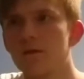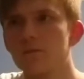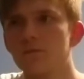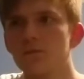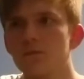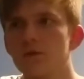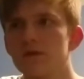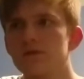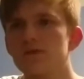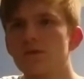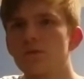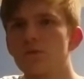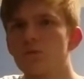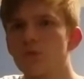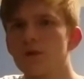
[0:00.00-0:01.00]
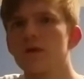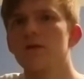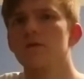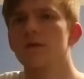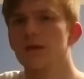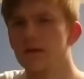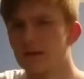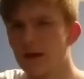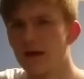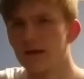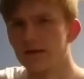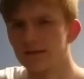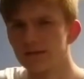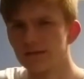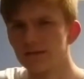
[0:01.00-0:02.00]
was really
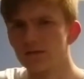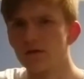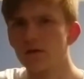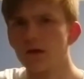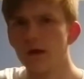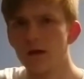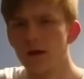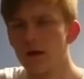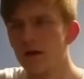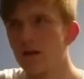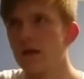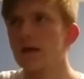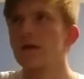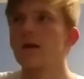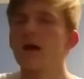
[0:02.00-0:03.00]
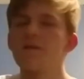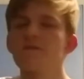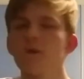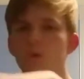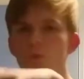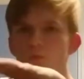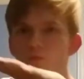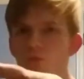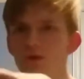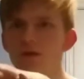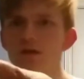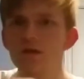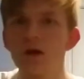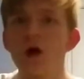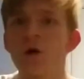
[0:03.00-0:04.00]
nice. Like, I felt
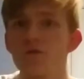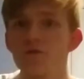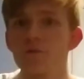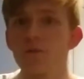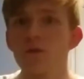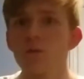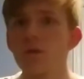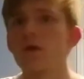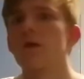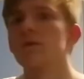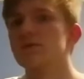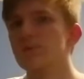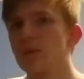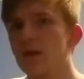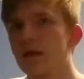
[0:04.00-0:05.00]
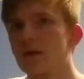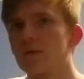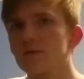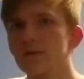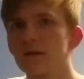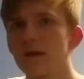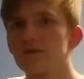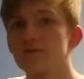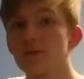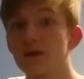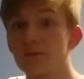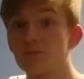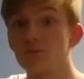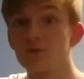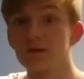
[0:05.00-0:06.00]
really comfortable where I was playing with it. I was
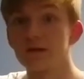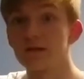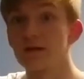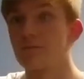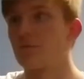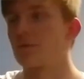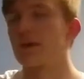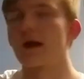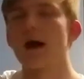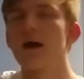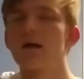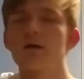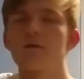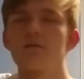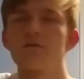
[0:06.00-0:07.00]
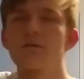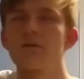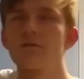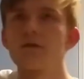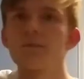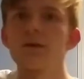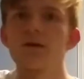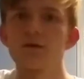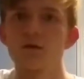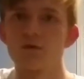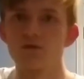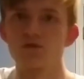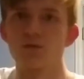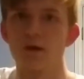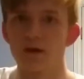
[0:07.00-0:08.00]
playing pretty deep for me. If anybody
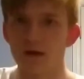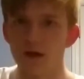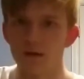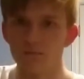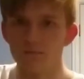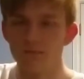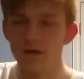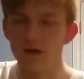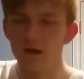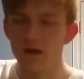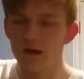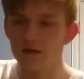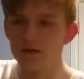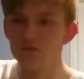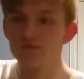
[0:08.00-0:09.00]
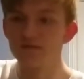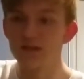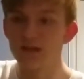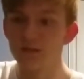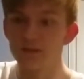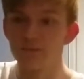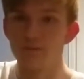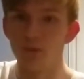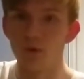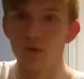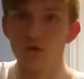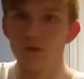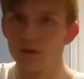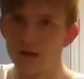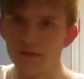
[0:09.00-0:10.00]
knows who I am, and you've seen me
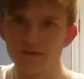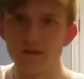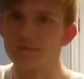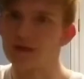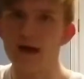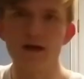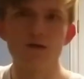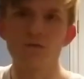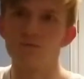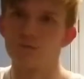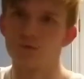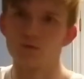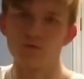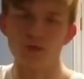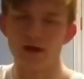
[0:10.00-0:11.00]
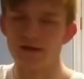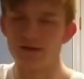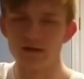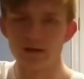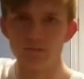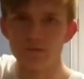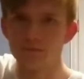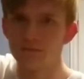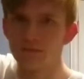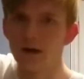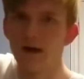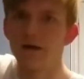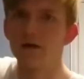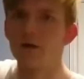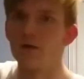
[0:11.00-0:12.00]
bowl, a lot of times I don't move that deep.
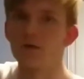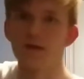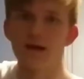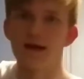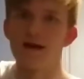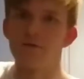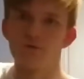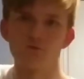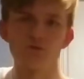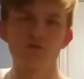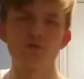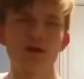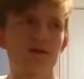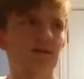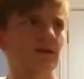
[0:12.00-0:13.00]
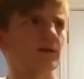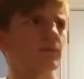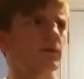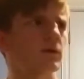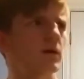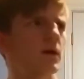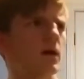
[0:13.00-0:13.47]
I hardly ever move that deep.